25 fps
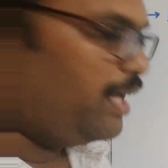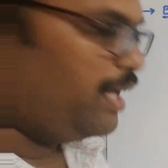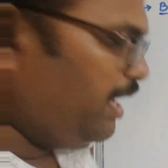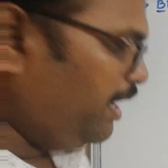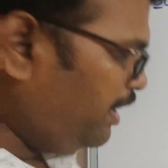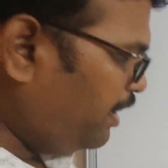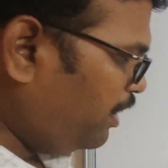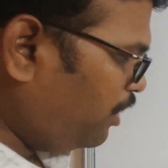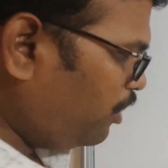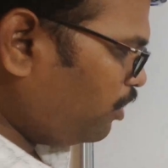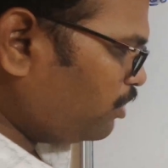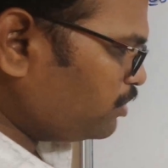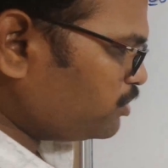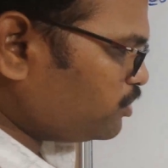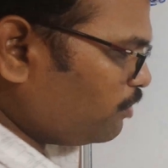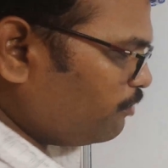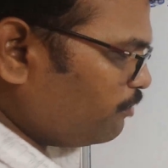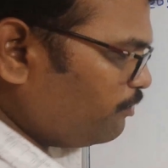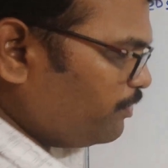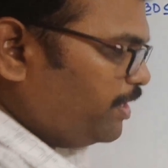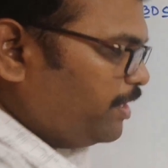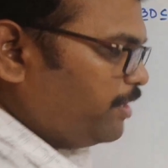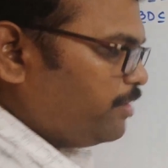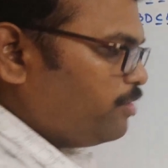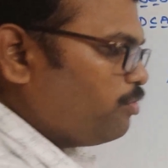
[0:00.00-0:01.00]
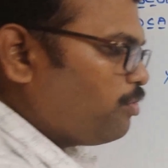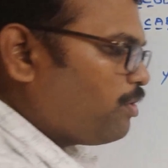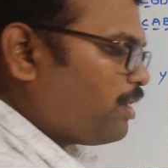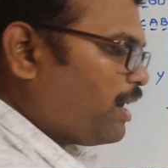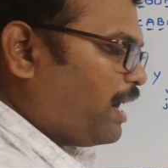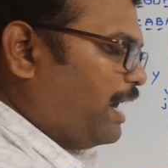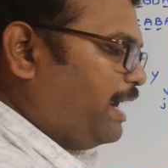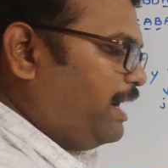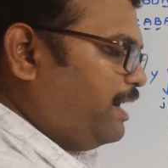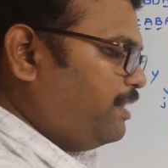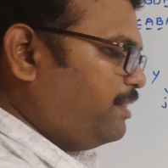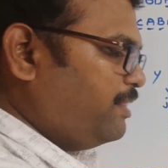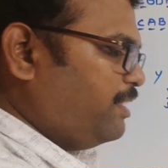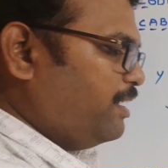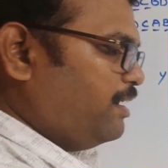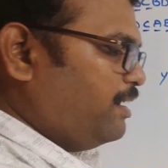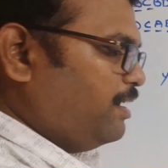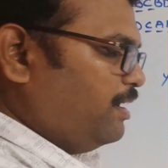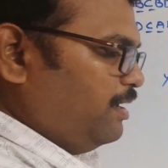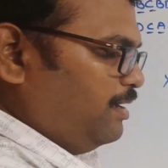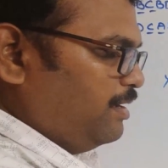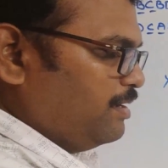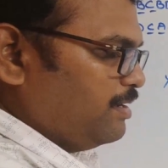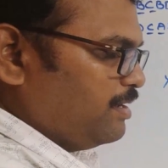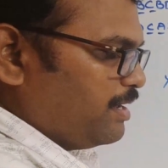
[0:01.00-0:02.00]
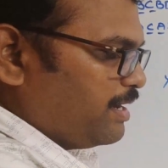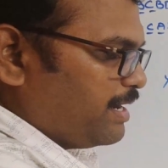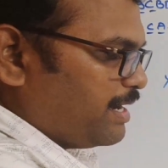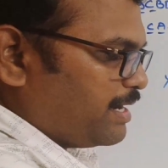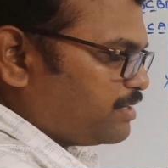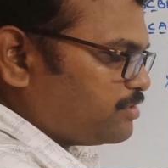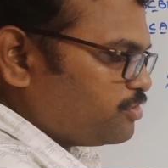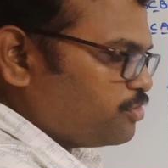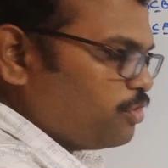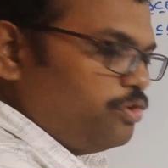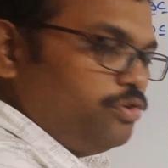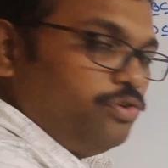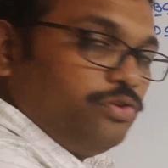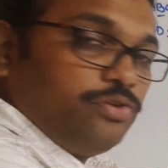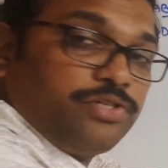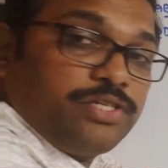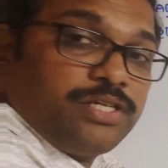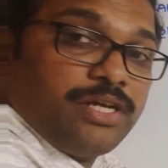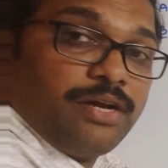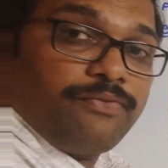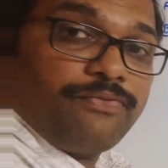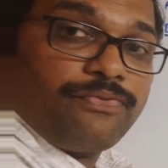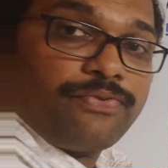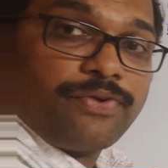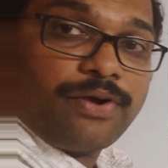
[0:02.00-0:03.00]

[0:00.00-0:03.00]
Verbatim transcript: Here also we need to write the solution